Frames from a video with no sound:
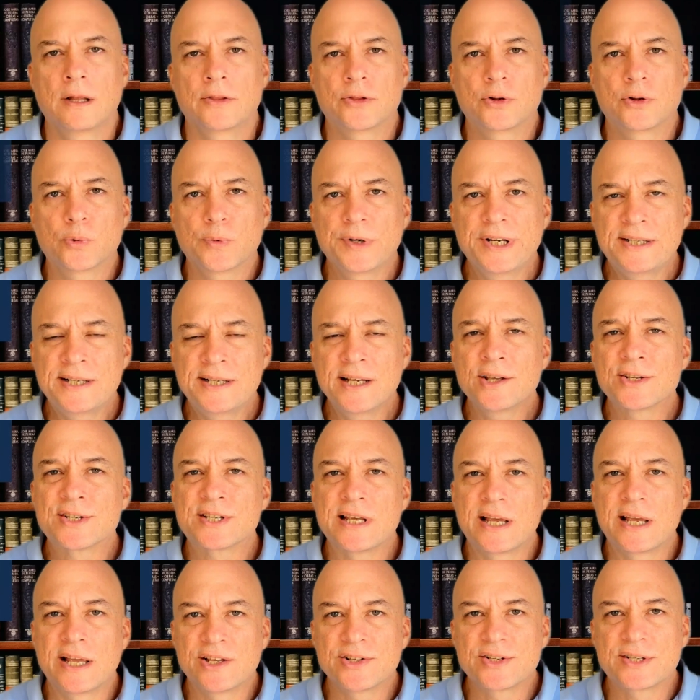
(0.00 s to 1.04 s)
The retail
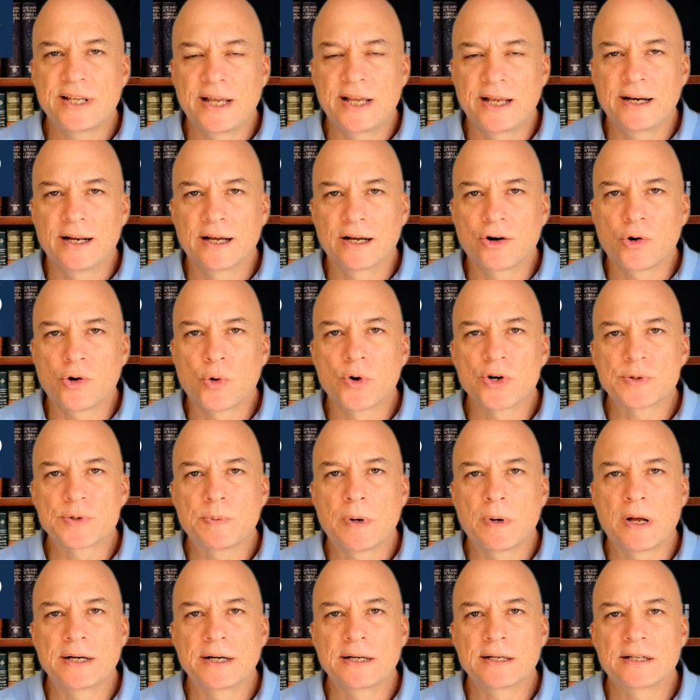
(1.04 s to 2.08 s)
sales data
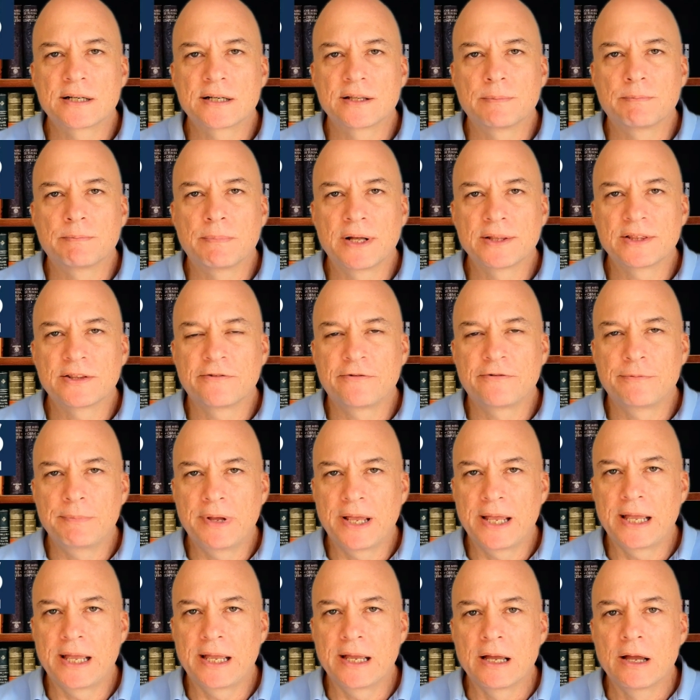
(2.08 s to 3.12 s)
corresponding to the month of
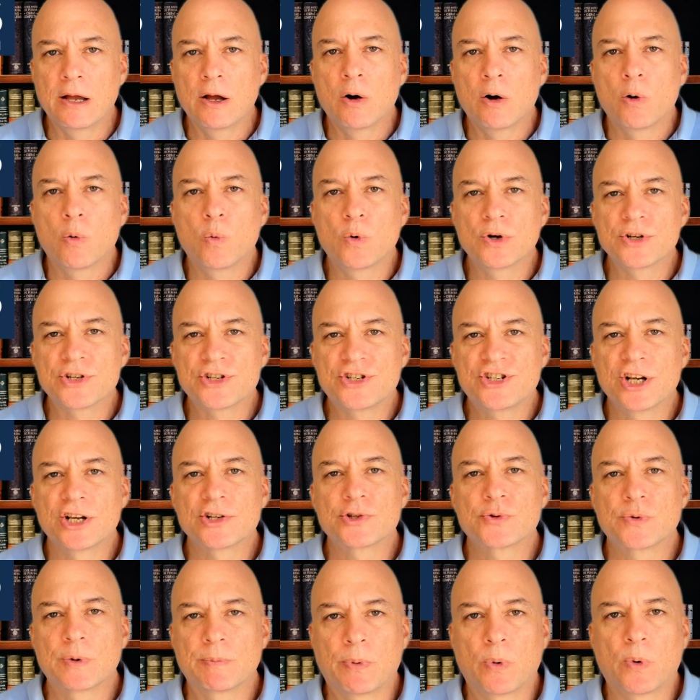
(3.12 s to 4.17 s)
May was
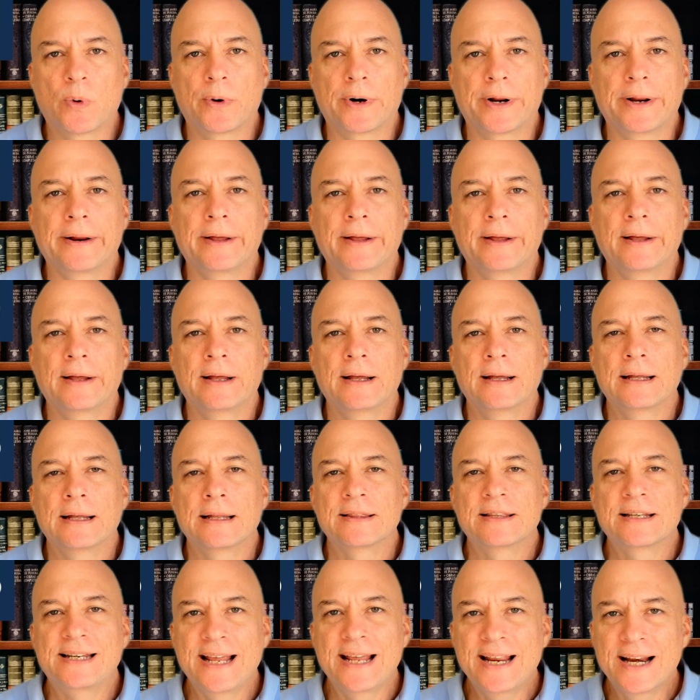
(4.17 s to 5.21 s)
just reported.
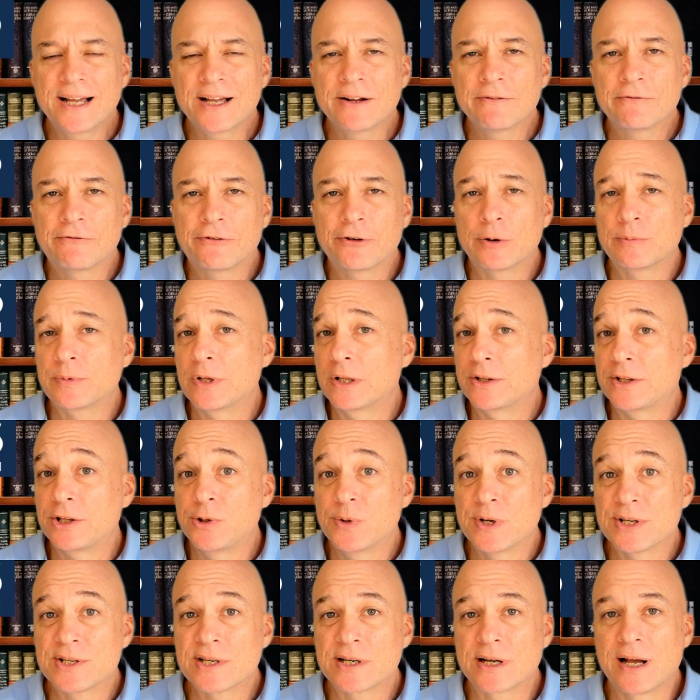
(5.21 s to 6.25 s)
The data confirmed that the
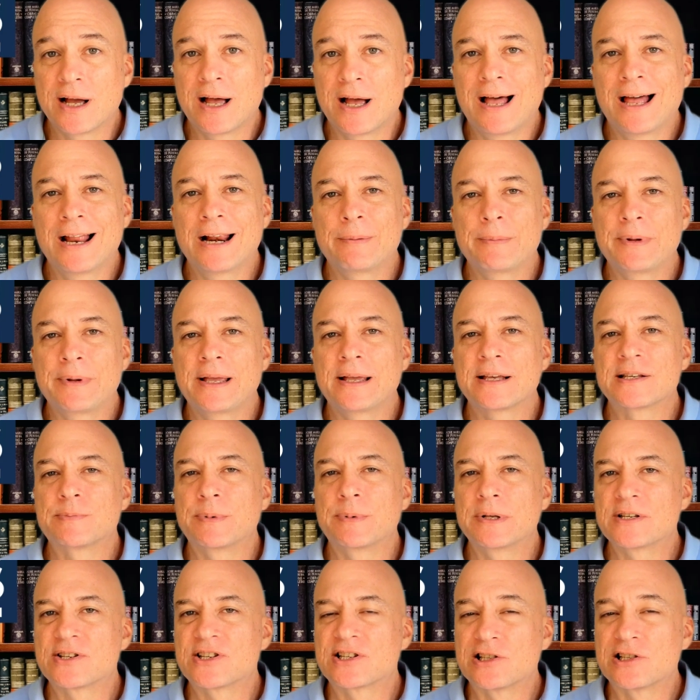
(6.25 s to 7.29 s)
U.S. economy has
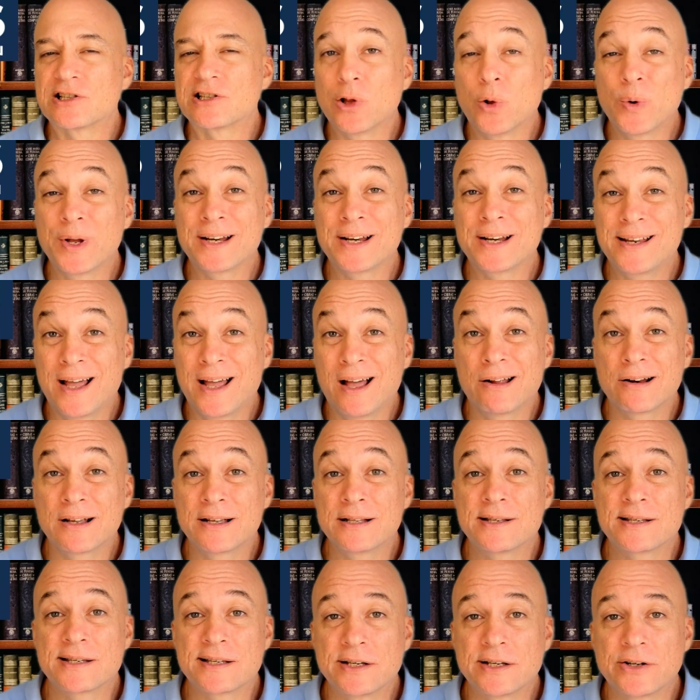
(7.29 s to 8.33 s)
been slowing down
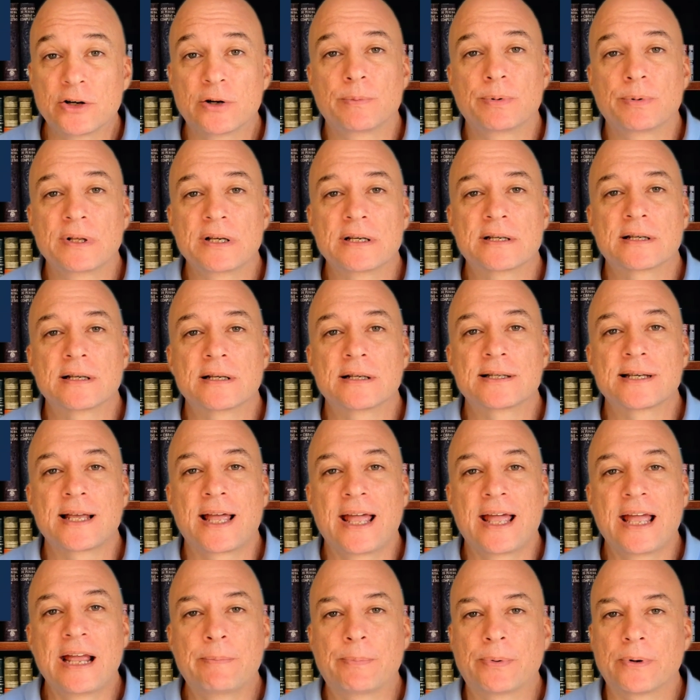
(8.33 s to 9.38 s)
considerably since
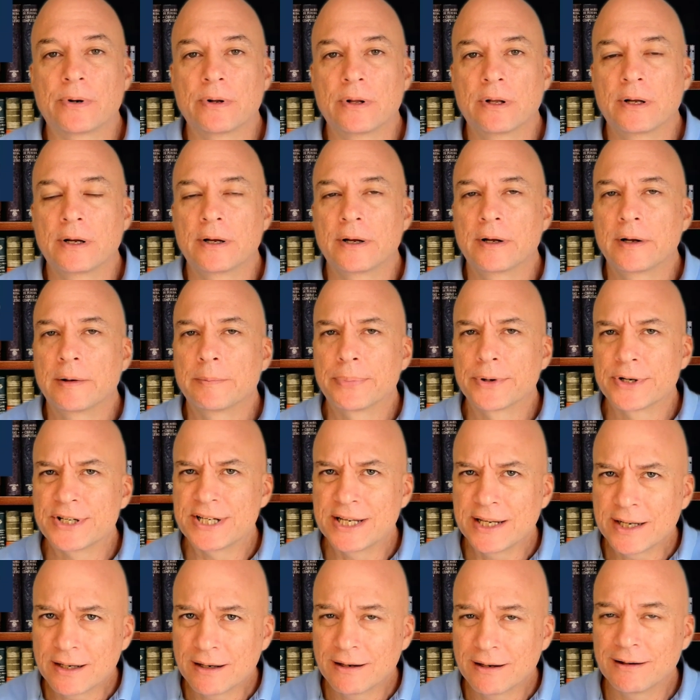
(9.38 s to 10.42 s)
April,
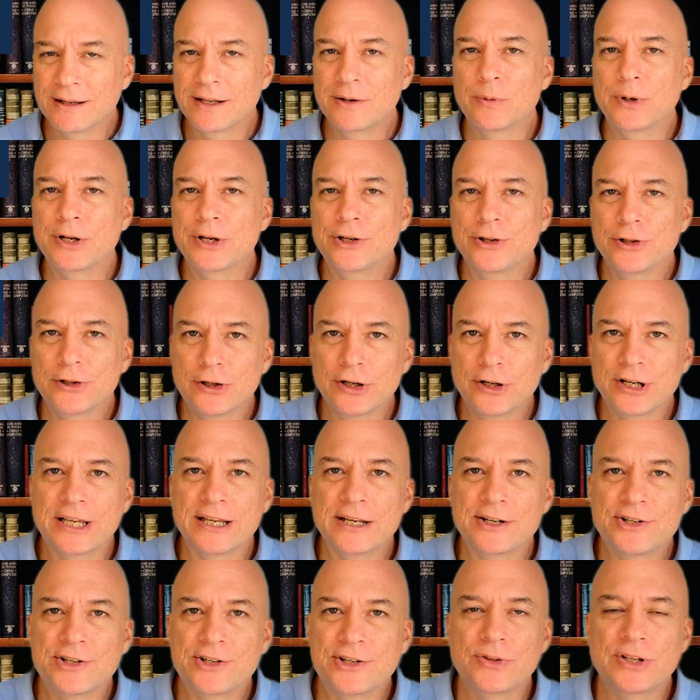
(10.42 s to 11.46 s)
particularly when you look
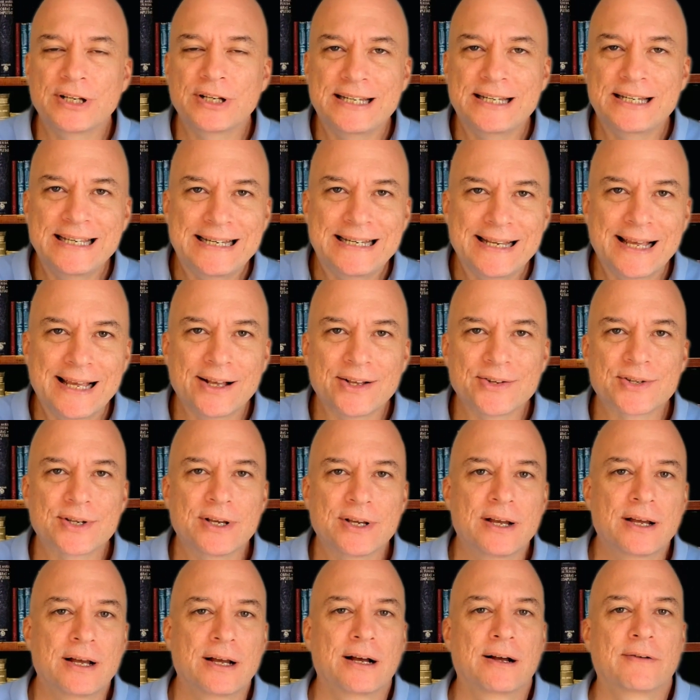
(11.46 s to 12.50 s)
into the details
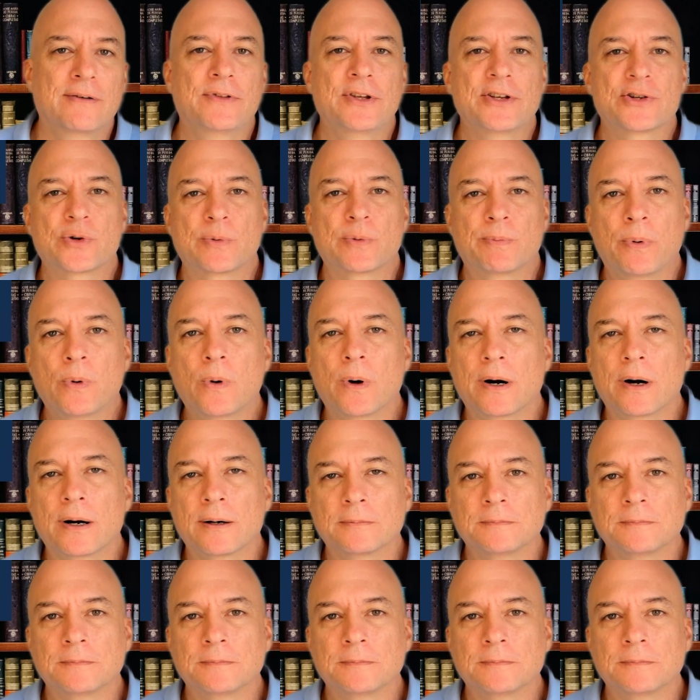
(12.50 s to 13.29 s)
of this report.